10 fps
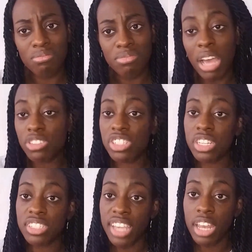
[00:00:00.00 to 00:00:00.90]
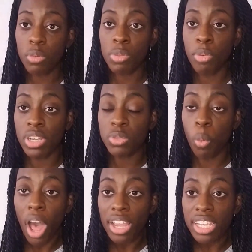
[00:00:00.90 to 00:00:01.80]
Now she's in a scandal with Boyce
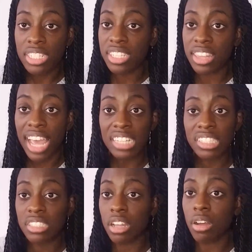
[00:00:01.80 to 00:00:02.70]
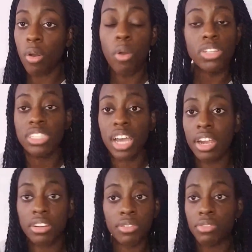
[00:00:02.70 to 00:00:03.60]
Watkins, and that's a whole
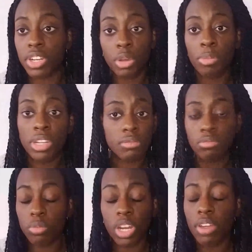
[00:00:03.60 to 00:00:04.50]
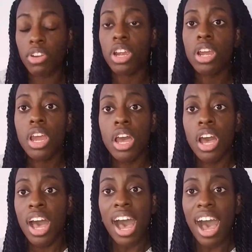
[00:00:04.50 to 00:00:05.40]
entire different video, but whatever.
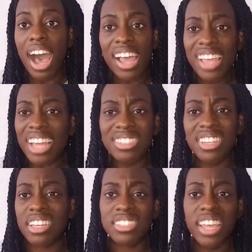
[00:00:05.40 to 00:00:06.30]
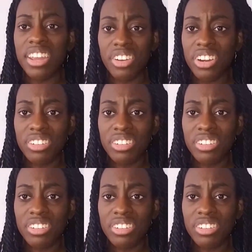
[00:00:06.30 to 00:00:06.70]
I just can't stand her.